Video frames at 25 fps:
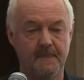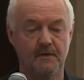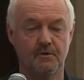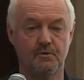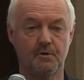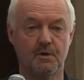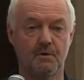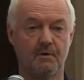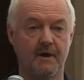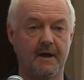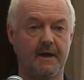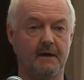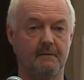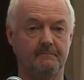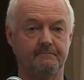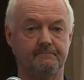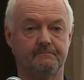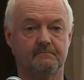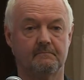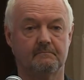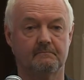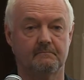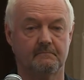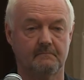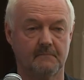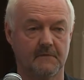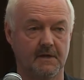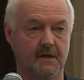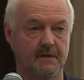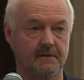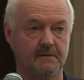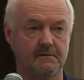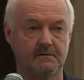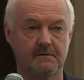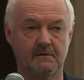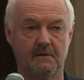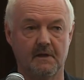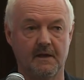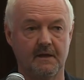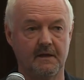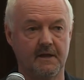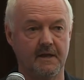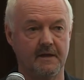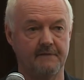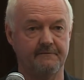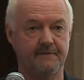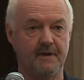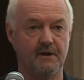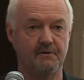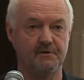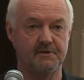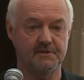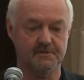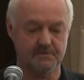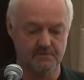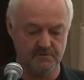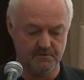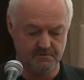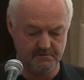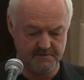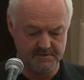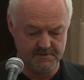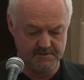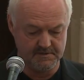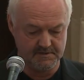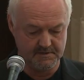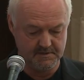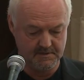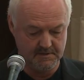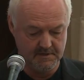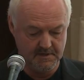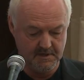who go out and get various stories,